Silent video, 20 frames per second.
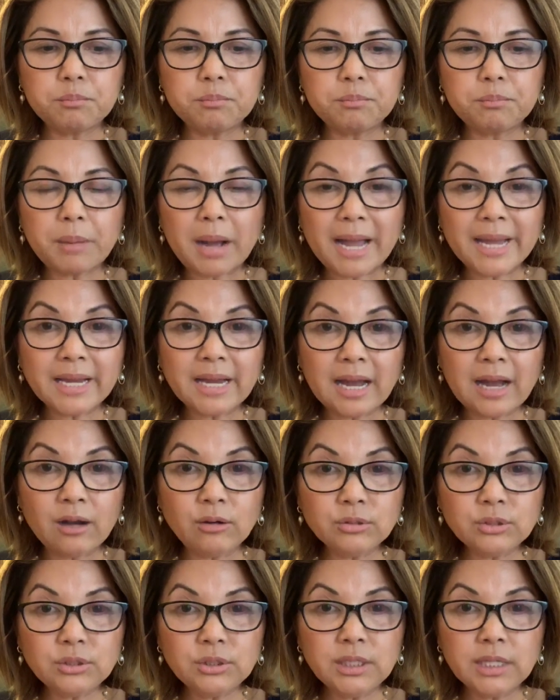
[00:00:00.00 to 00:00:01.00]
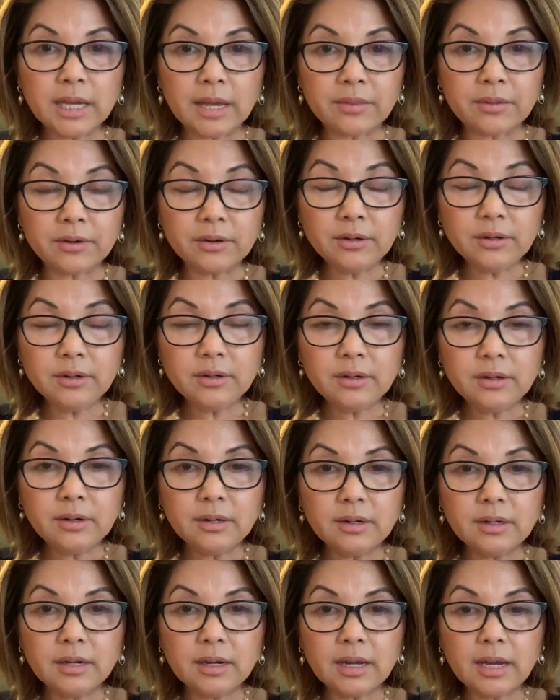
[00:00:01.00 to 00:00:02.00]
buying a house together,
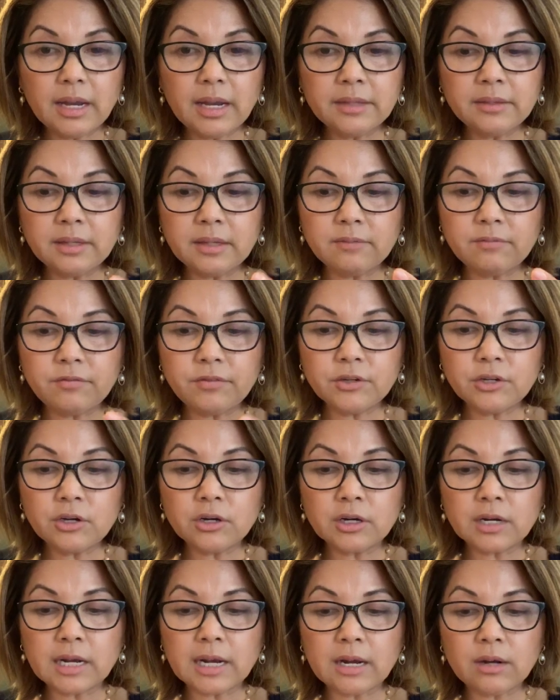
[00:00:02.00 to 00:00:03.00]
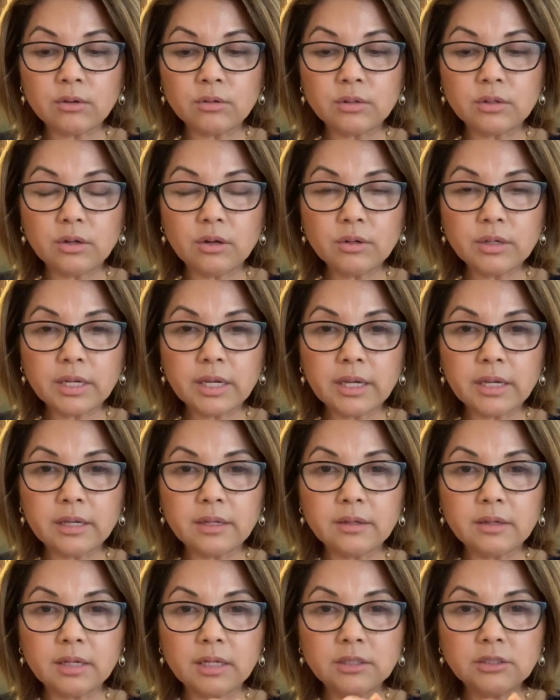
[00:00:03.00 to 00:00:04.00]
and then figuring out,
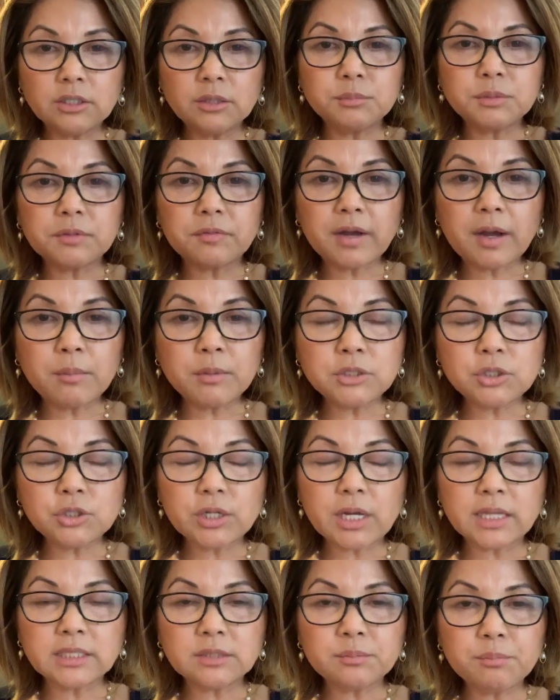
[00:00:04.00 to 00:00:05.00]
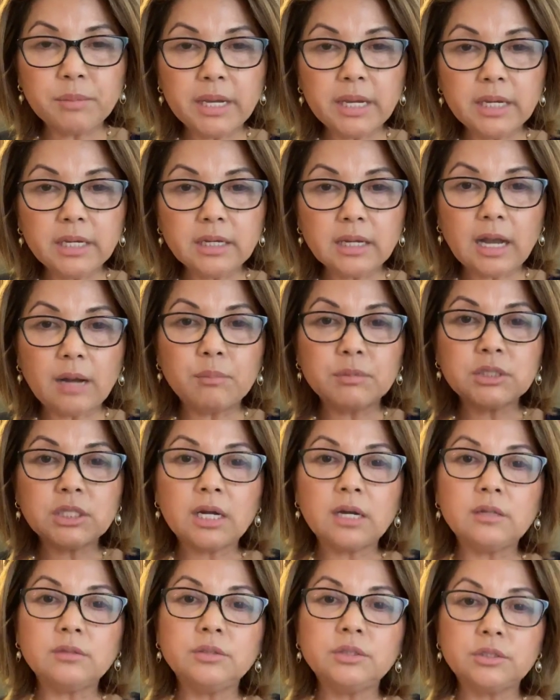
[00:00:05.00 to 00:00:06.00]
okay, in terms of how much you guys make, how much
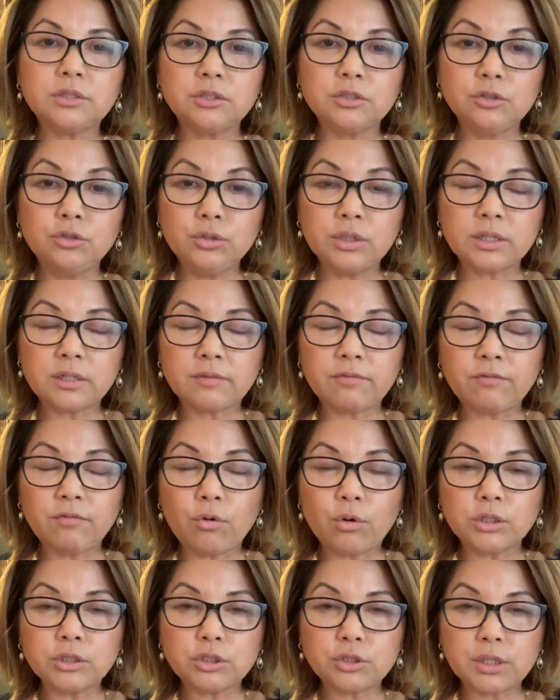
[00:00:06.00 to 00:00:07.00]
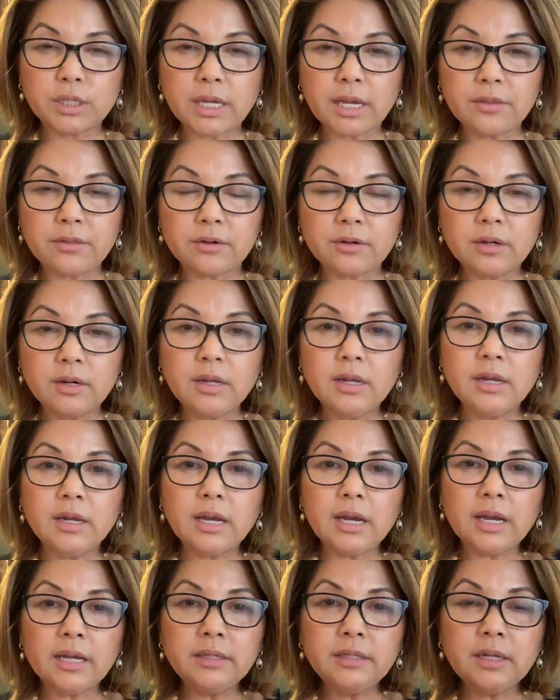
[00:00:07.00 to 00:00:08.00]
house you could afford together,
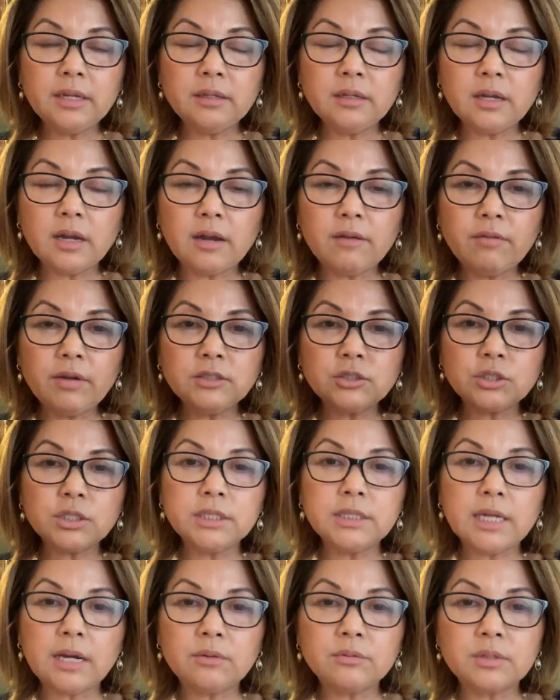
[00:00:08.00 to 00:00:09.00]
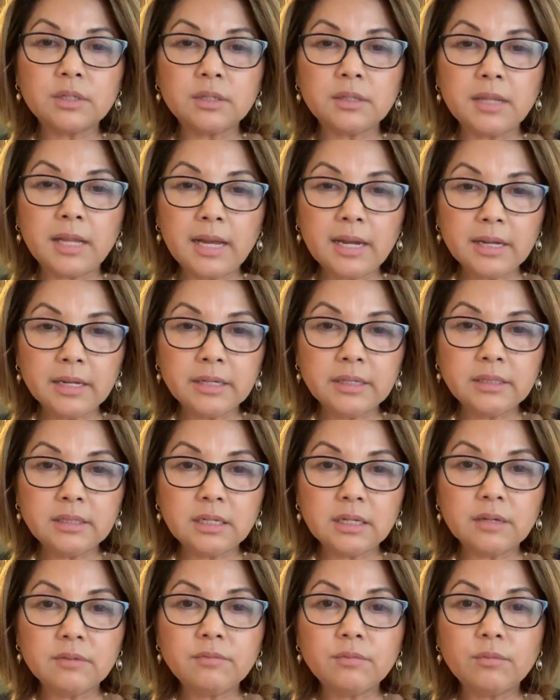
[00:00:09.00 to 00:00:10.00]
and then eventually down the line,
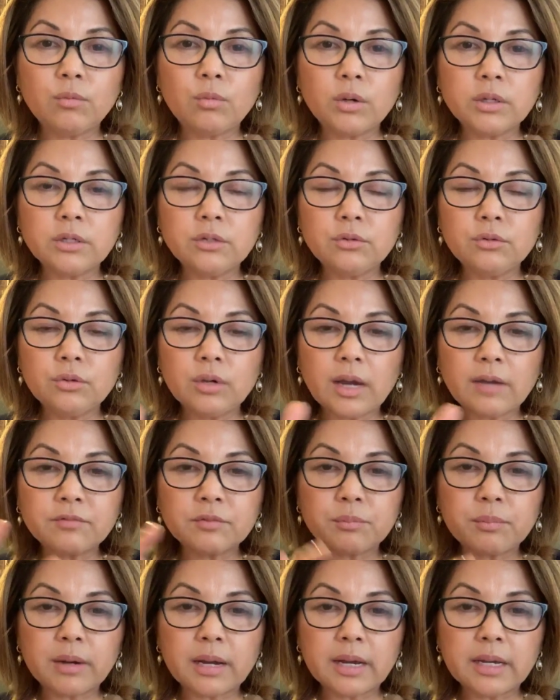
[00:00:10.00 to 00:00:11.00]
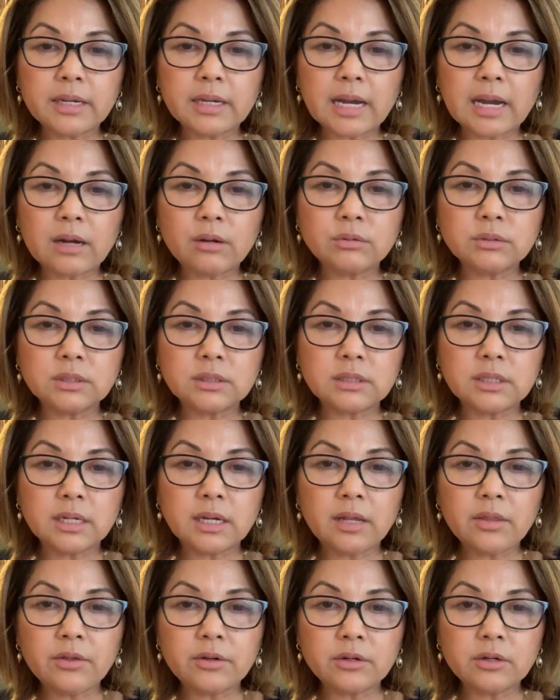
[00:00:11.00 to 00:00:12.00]
if one of you have to buy out the
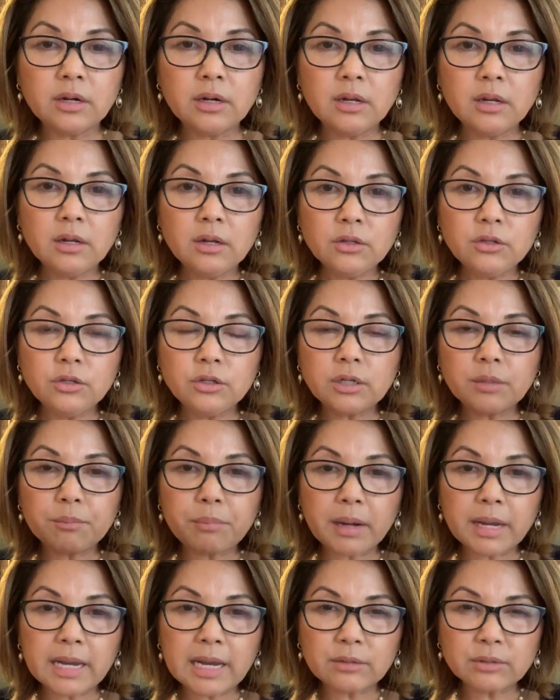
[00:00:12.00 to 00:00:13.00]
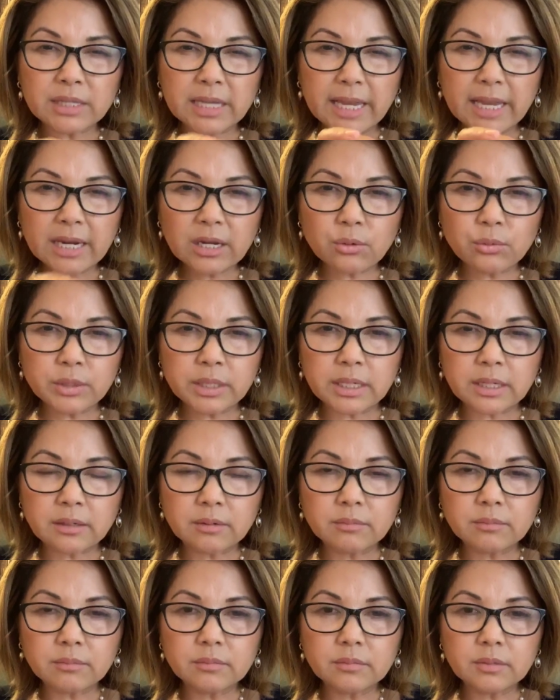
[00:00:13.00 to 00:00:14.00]
other, you could buy out the equity.
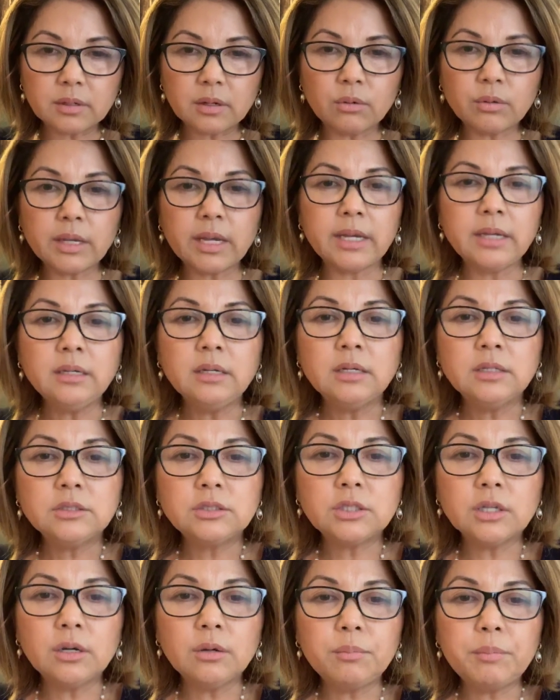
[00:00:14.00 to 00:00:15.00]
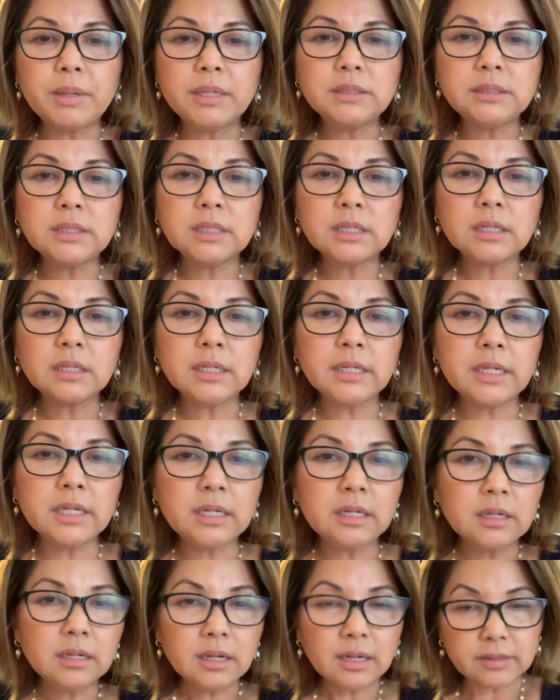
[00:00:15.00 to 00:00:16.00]
Okay, so
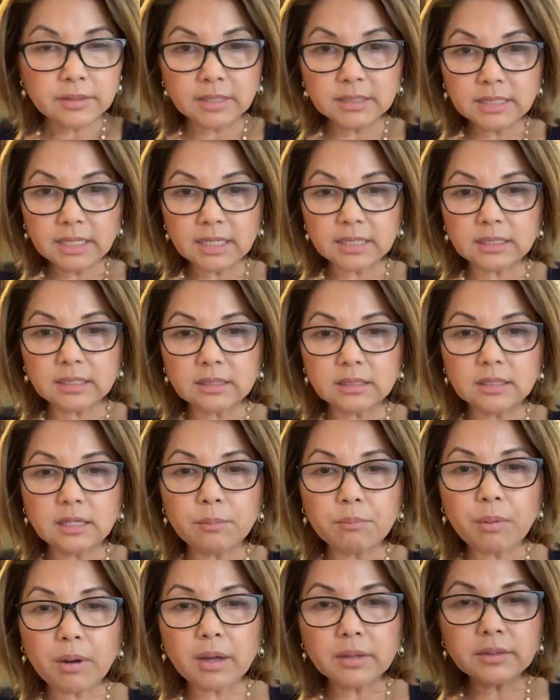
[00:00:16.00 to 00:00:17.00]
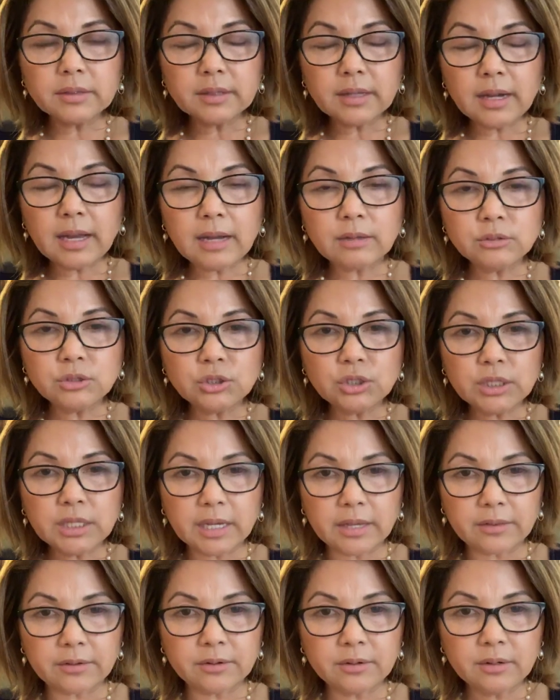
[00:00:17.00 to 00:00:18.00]
basically they did. They bought the house
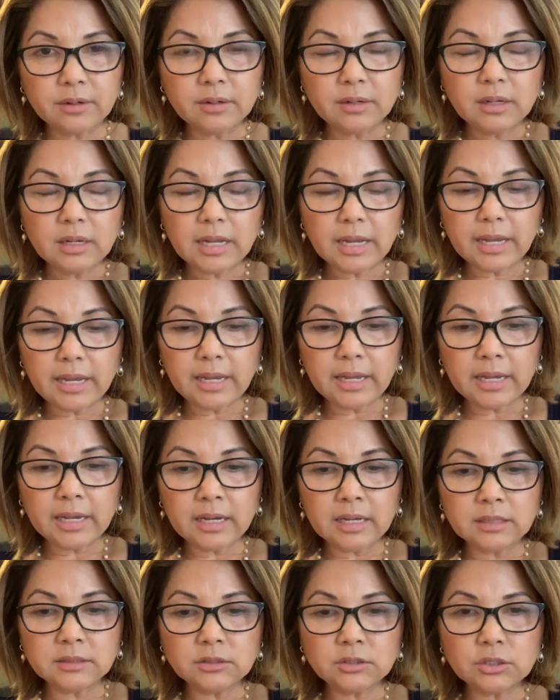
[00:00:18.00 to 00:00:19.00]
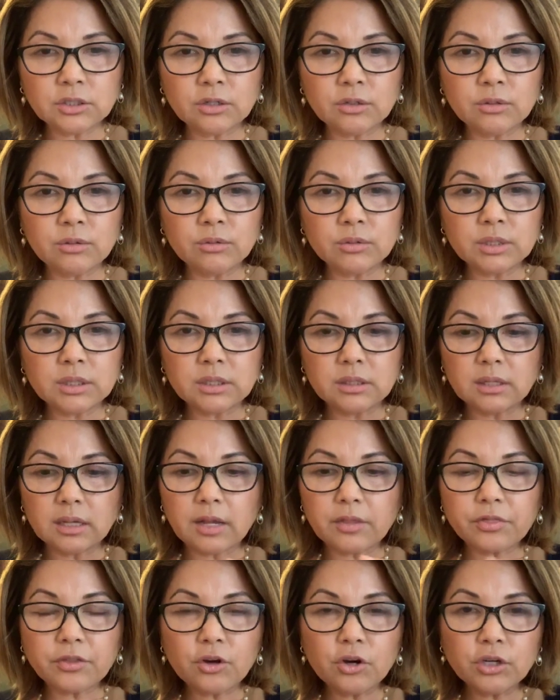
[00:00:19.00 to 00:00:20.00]
together, and so
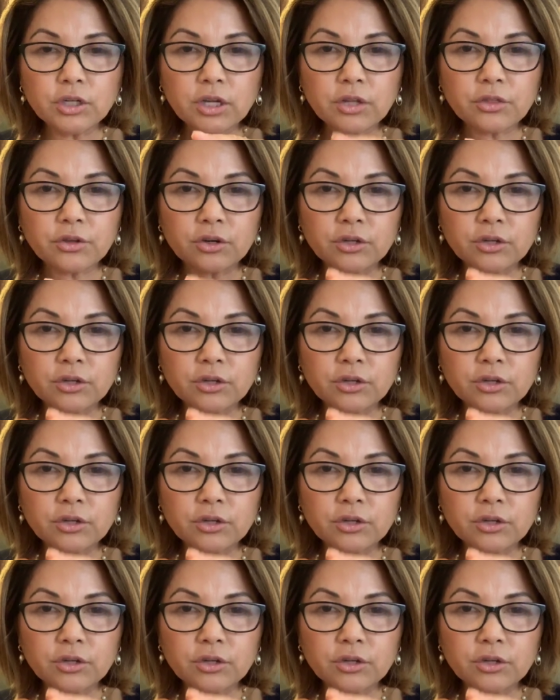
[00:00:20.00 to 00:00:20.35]
a third.